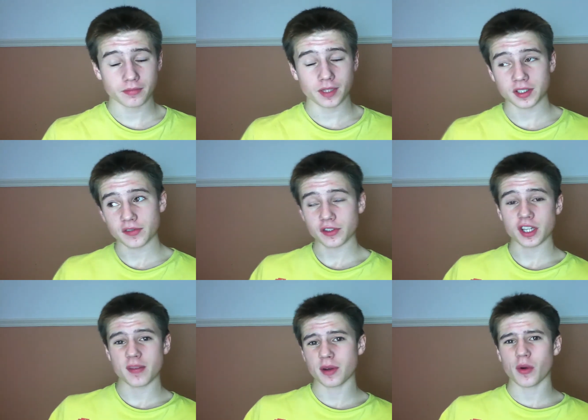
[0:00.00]
That's the first
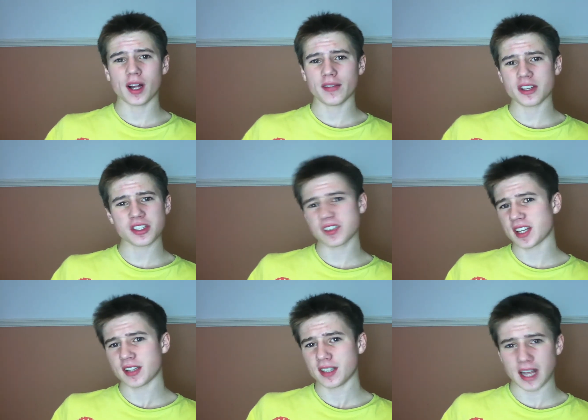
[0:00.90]
time in a while I've actually
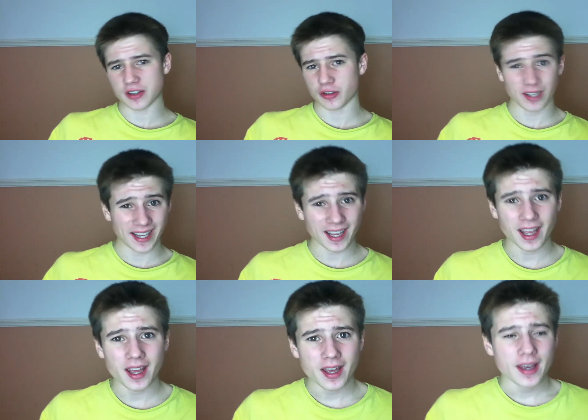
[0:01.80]
said the actual day.
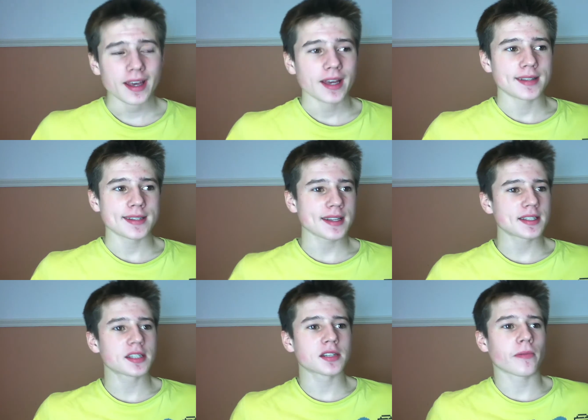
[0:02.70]
it's day
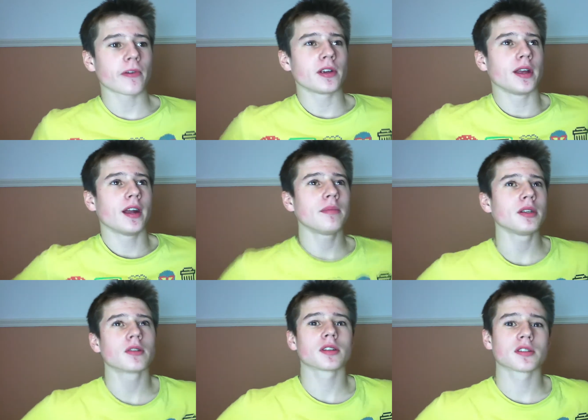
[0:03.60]
63, and I've been
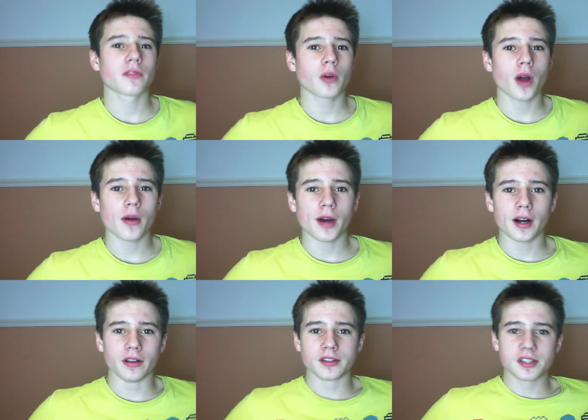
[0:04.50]
doing this for quite a
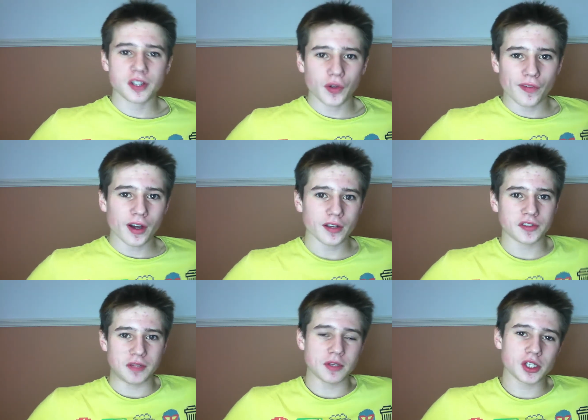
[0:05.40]
while, so so far you've
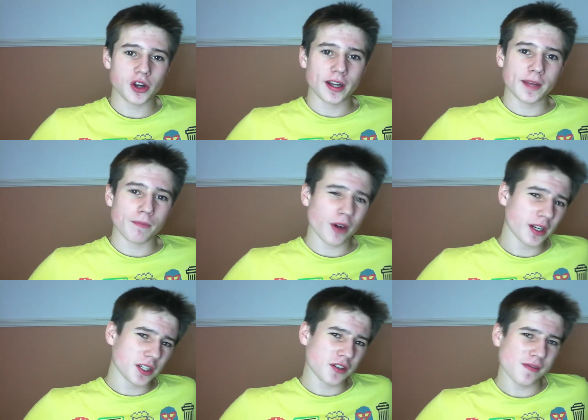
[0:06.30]
seen me try and eat
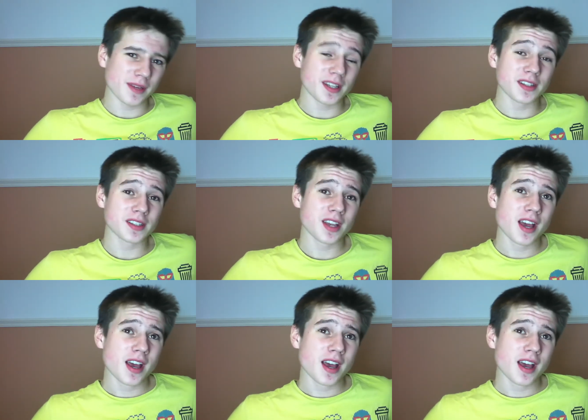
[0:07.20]
bread in two minutes.